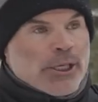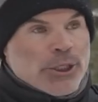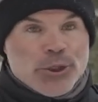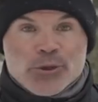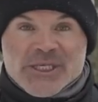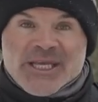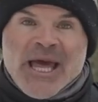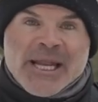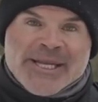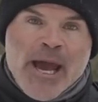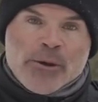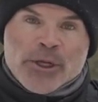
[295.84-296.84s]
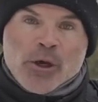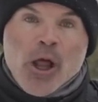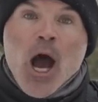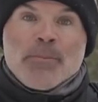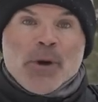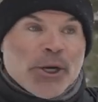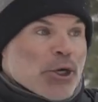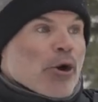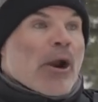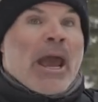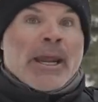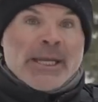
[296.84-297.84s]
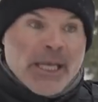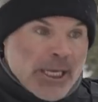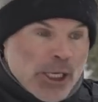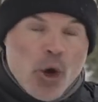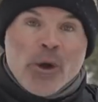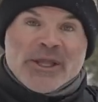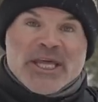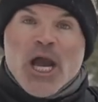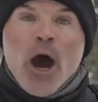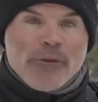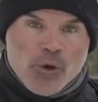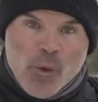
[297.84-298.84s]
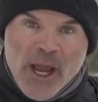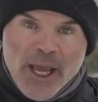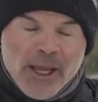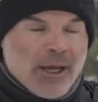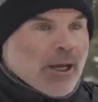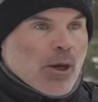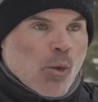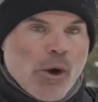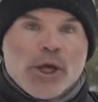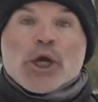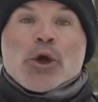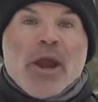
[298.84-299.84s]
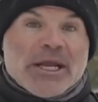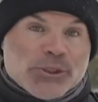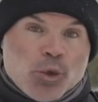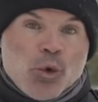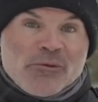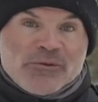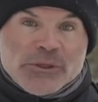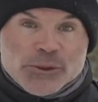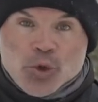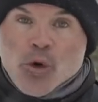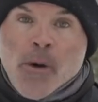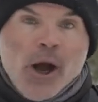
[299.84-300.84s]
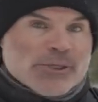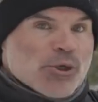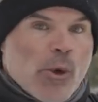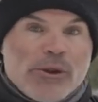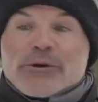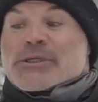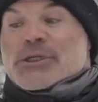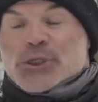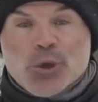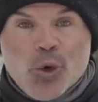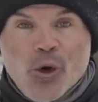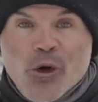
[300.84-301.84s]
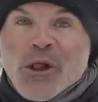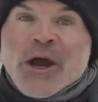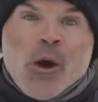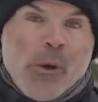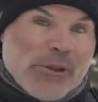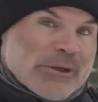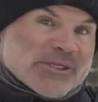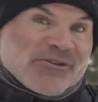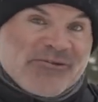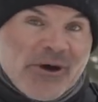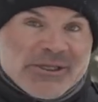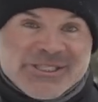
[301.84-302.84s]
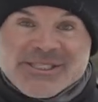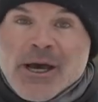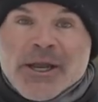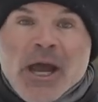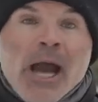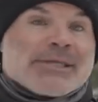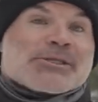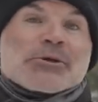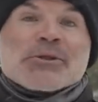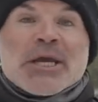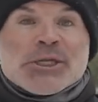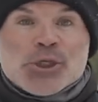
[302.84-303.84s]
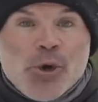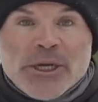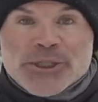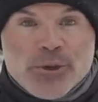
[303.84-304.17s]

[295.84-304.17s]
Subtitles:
using that downhill hop under and getting going the other way. What a great tool for the toolbox. So whether it's a tool, whether it's a fun stunt, I certainly enjoy